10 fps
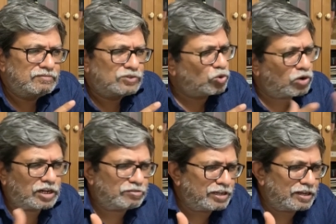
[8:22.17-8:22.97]
You all
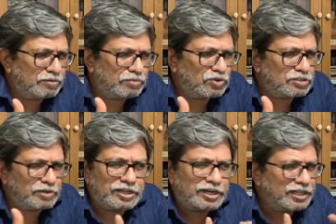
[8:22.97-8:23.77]
are aware because
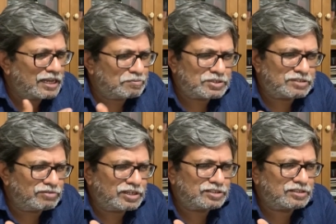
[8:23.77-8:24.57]
money lending happens in
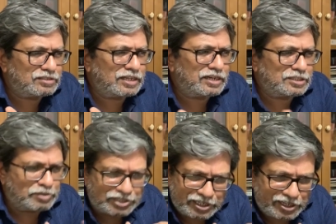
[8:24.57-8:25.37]
villages and
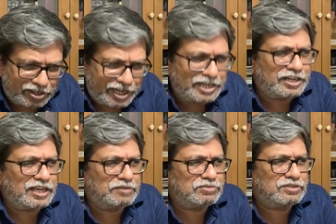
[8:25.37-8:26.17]
especially in trying
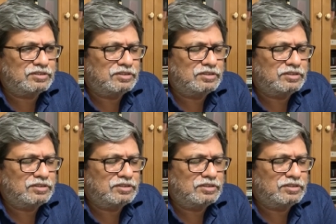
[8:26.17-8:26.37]
times,